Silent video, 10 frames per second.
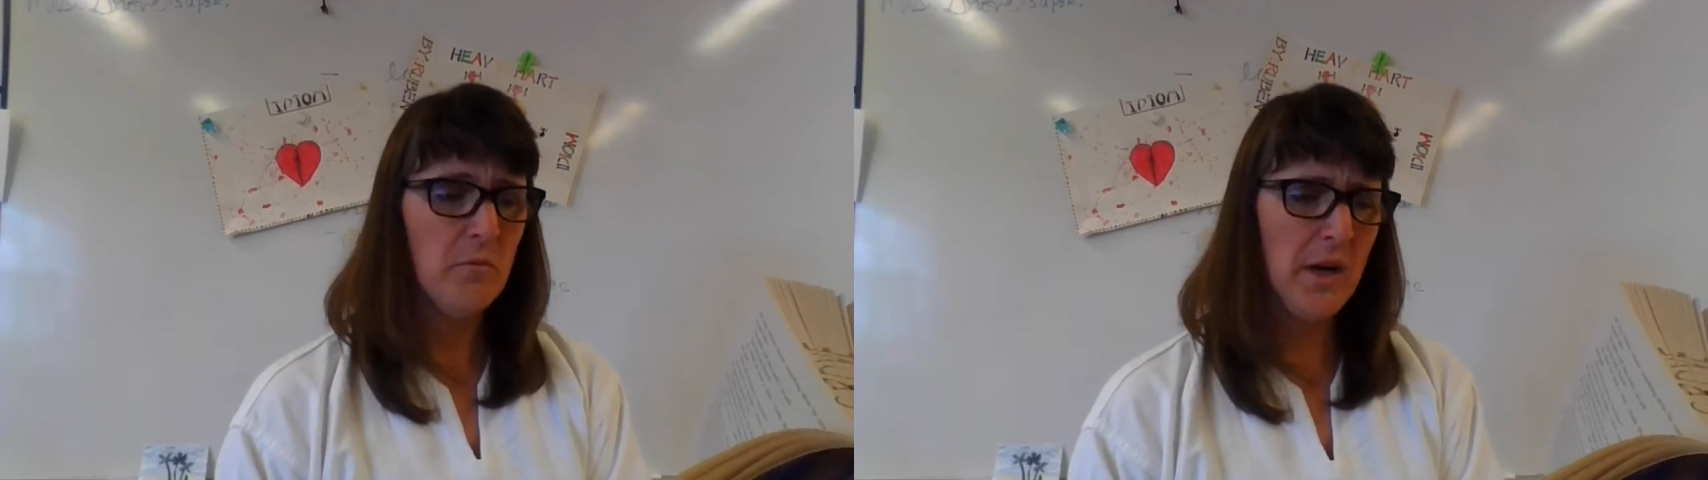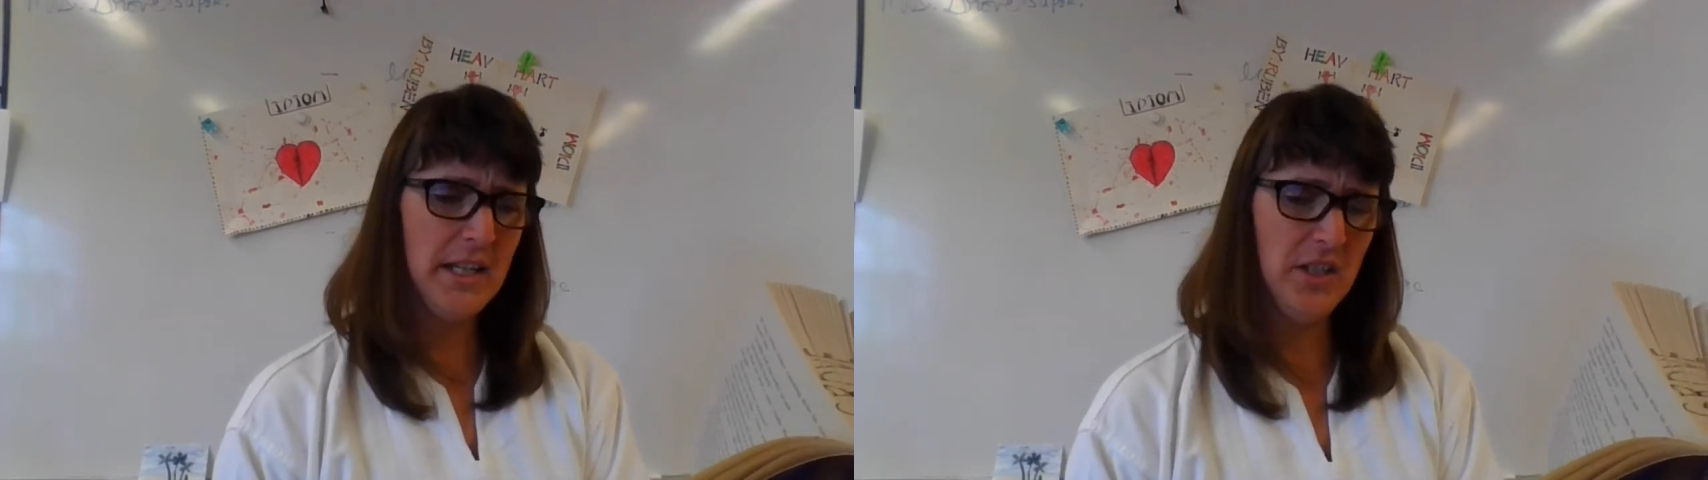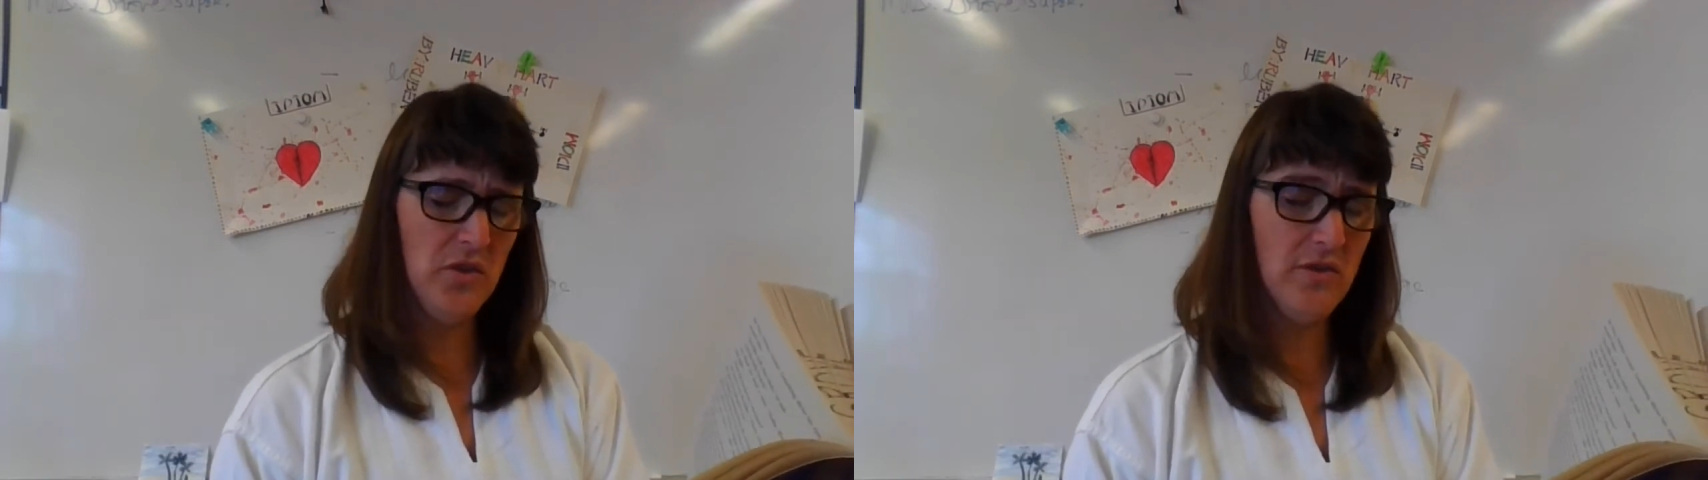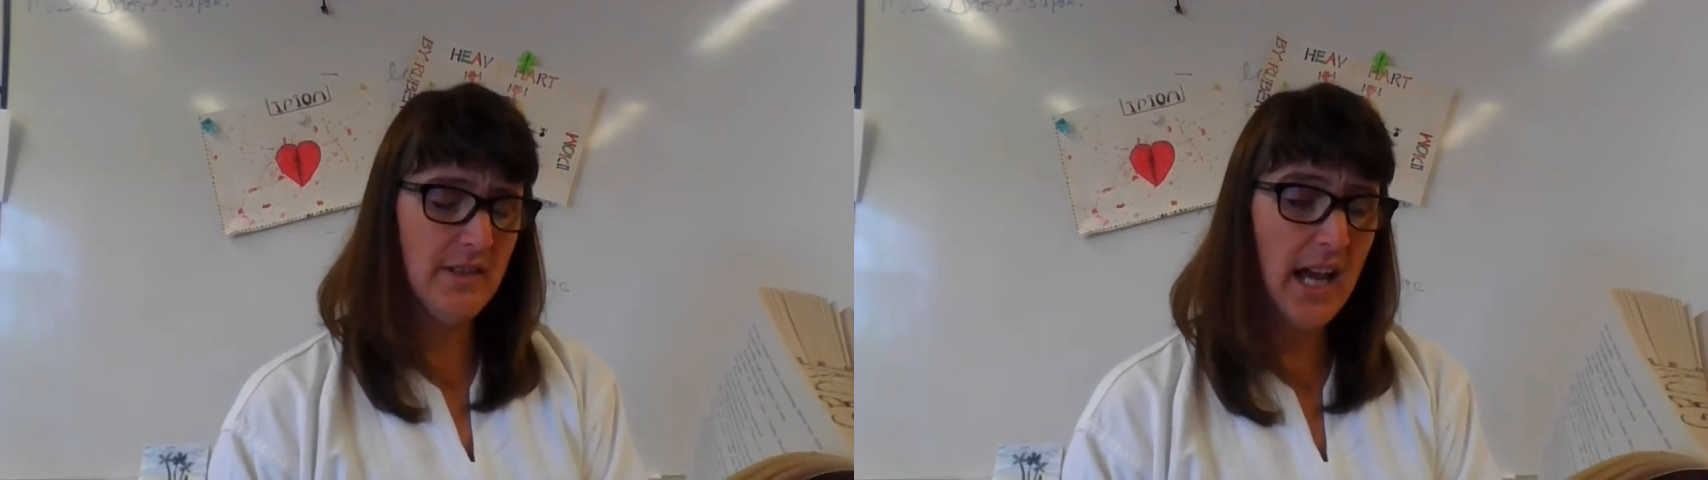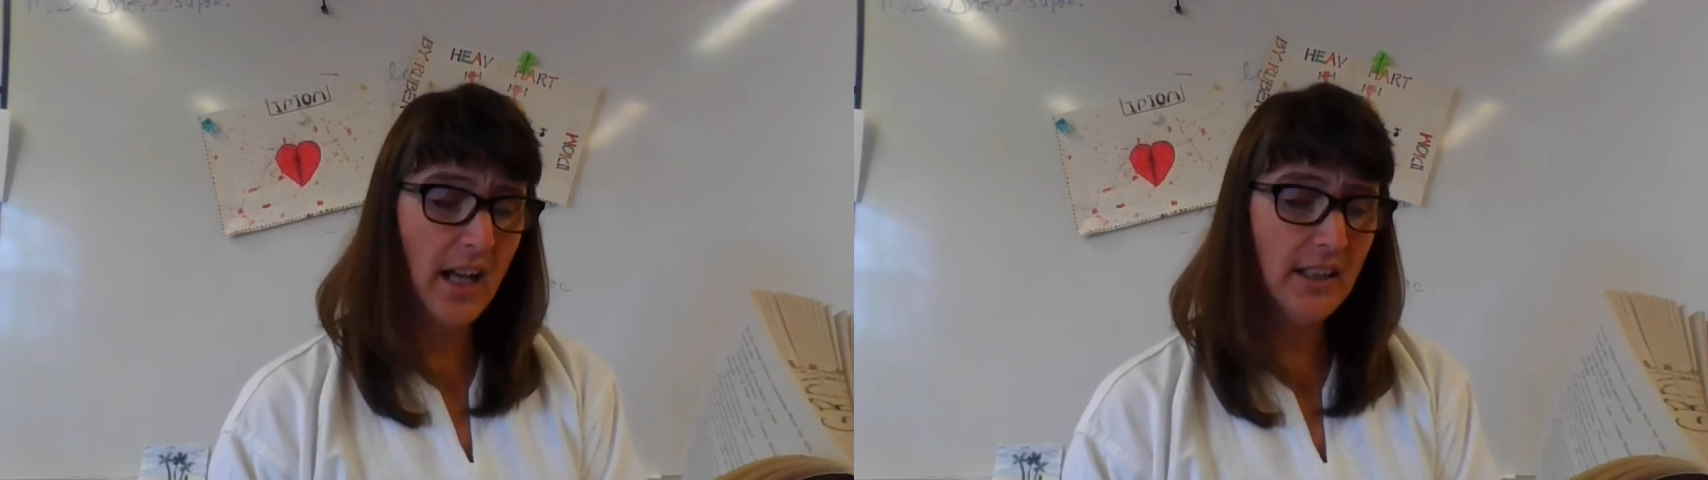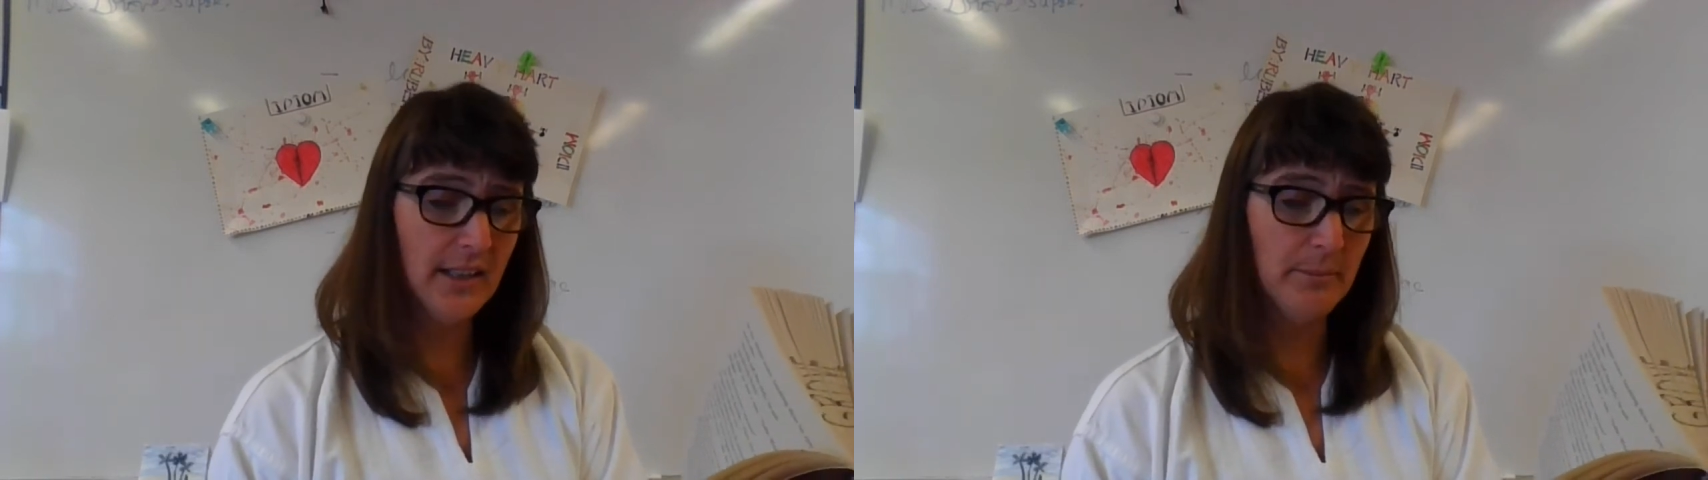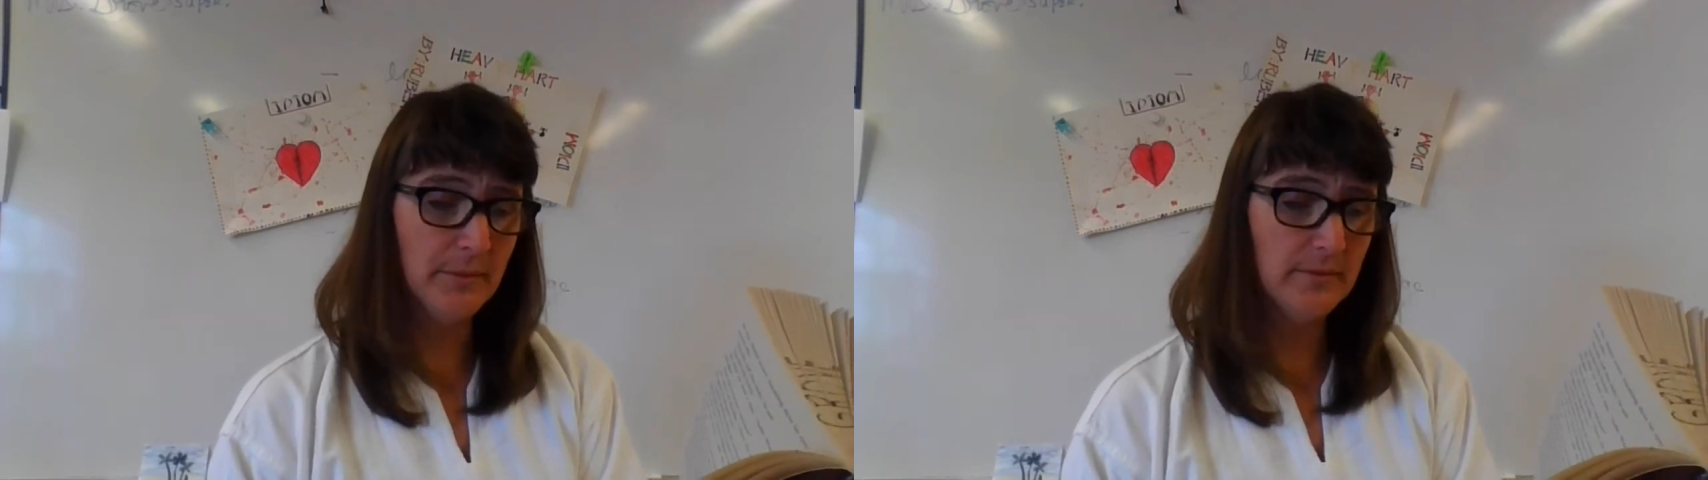Why didn't you tell him?